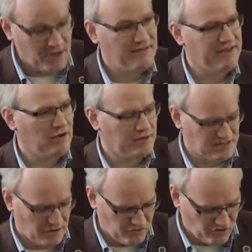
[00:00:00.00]
Living on
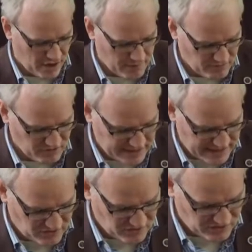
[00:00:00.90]
his own terms
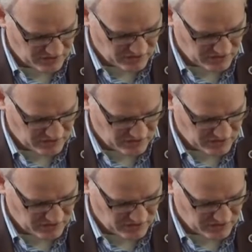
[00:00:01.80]
leads to